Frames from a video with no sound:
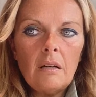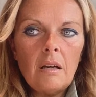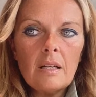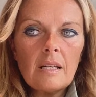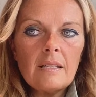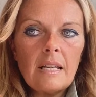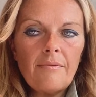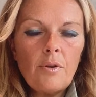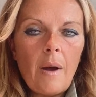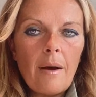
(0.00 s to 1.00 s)
as I said, a
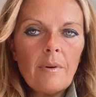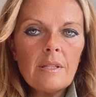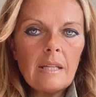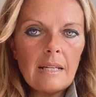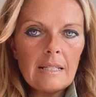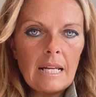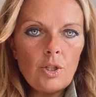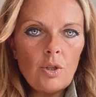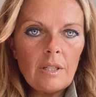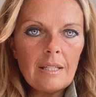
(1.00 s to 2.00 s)
few hours, they send
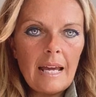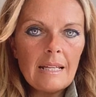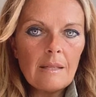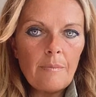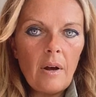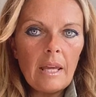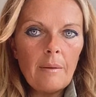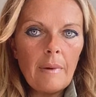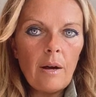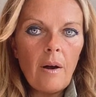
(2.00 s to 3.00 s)
you the test by
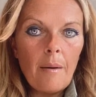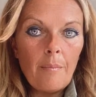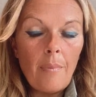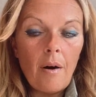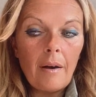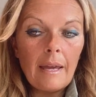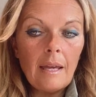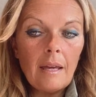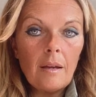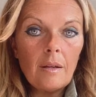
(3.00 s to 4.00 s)
email and by
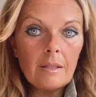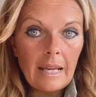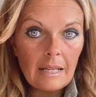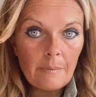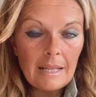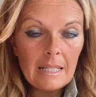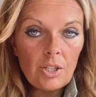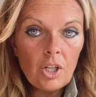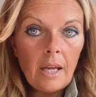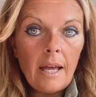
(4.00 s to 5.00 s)
text message.